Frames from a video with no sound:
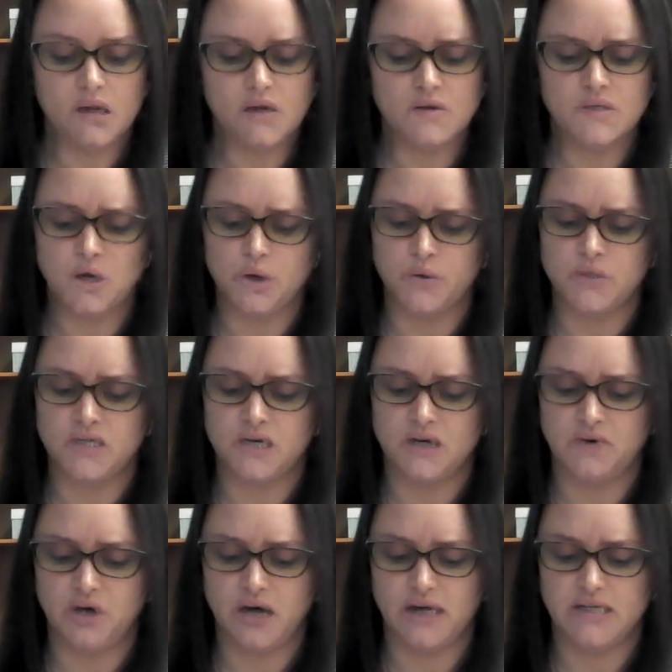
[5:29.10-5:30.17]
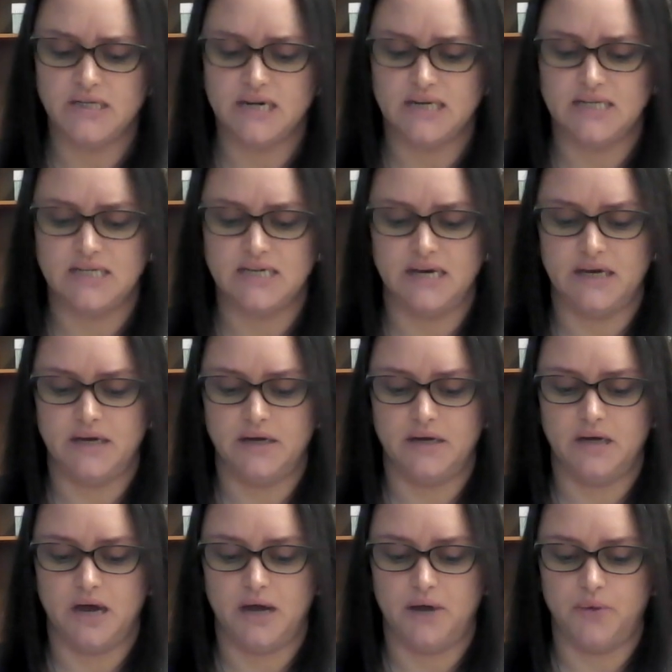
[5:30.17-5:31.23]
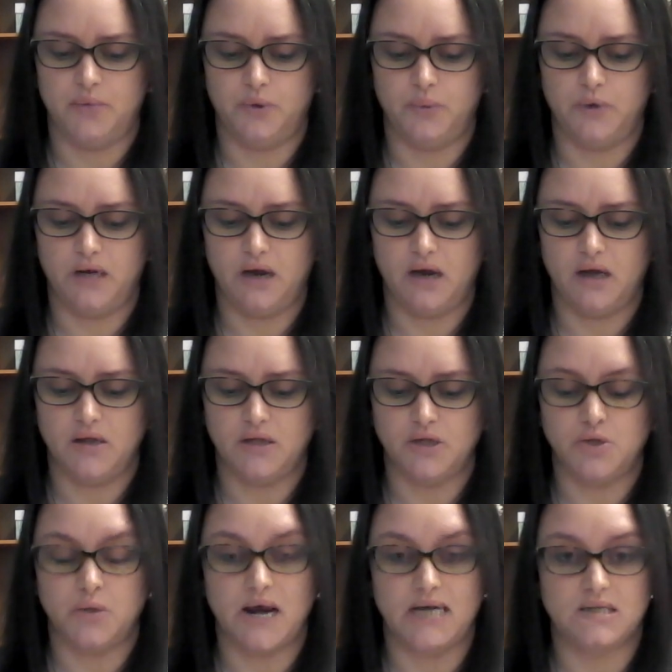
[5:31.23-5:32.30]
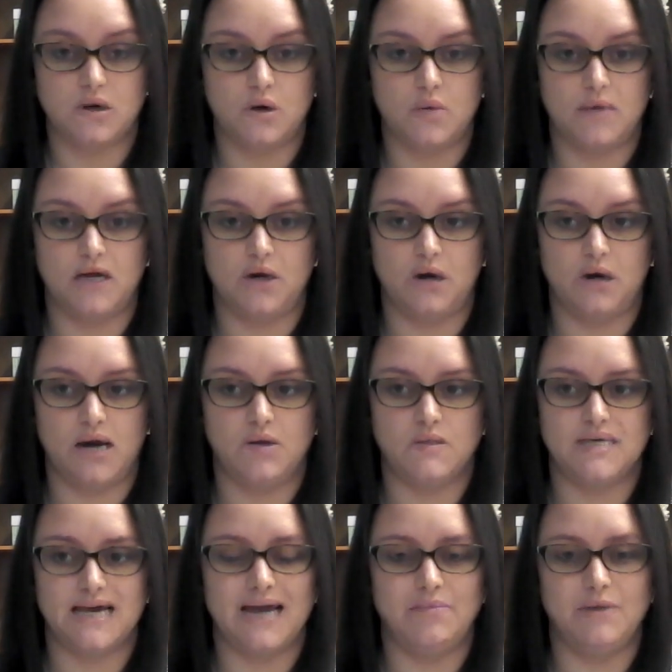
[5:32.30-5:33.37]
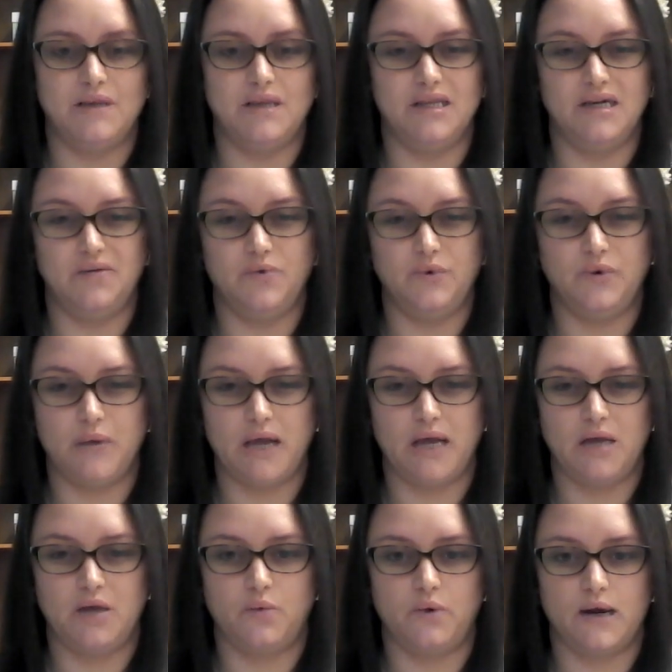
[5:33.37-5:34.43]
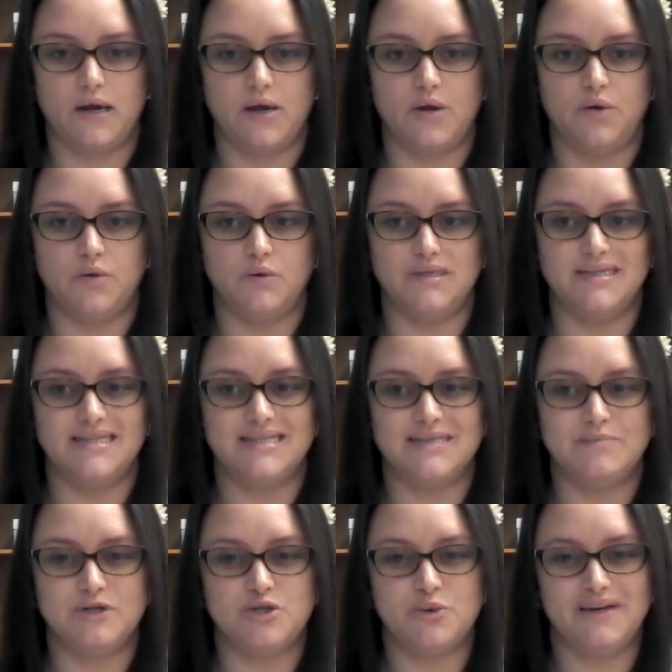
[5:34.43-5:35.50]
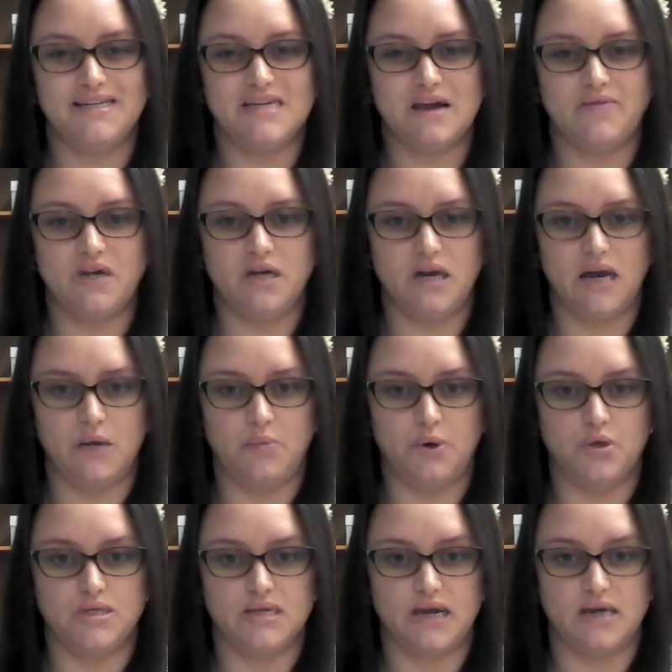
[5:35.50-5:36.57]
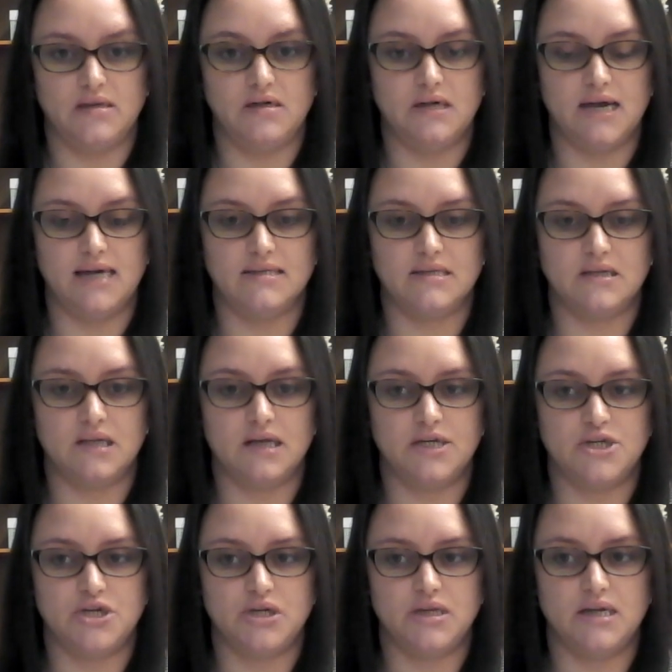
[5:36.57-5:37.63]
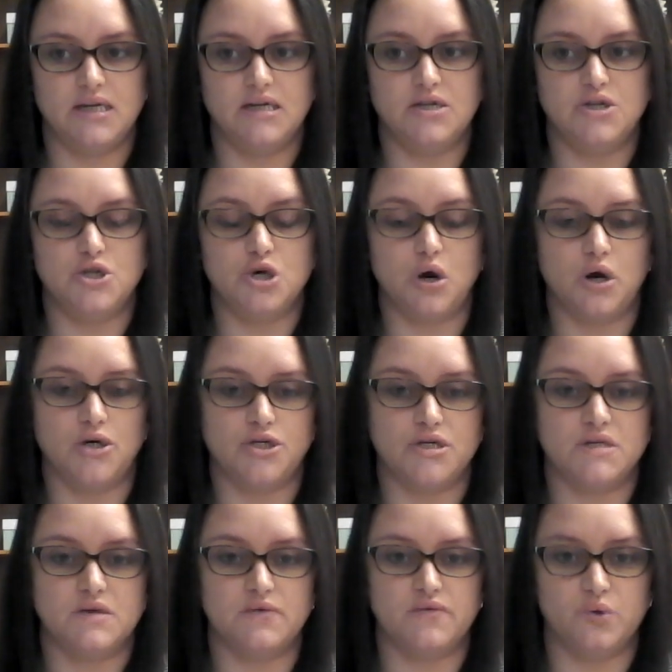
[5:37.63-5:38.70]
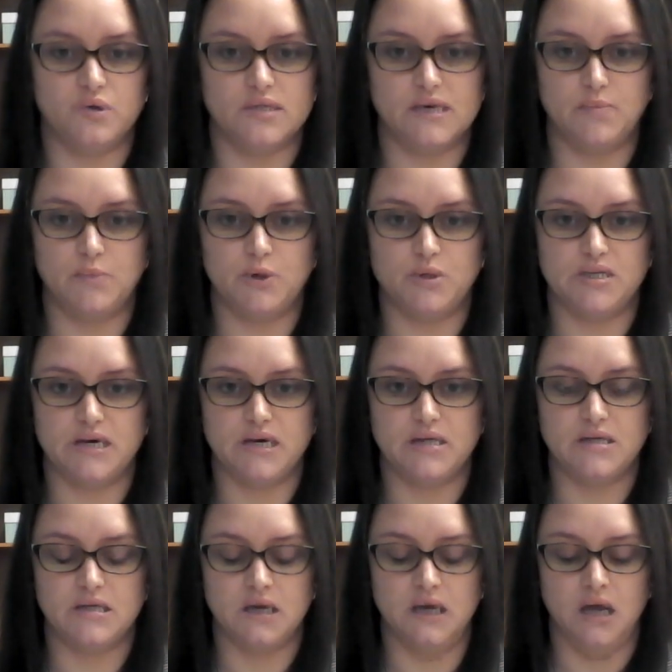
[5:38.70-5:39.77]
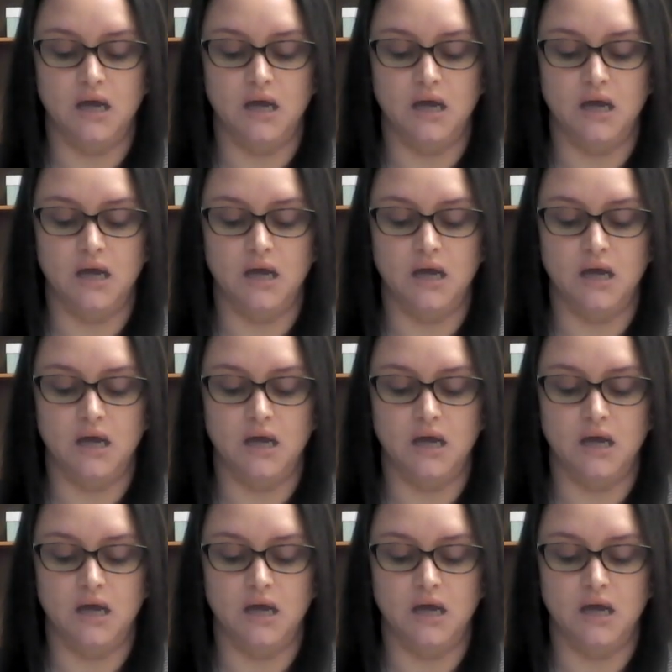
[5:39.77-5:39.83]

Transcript: So to give you guys an idea, when we got the Draxhall Manor house, I believe we paid around between 7 and 8% escalation. They didn't charge us the full 10%.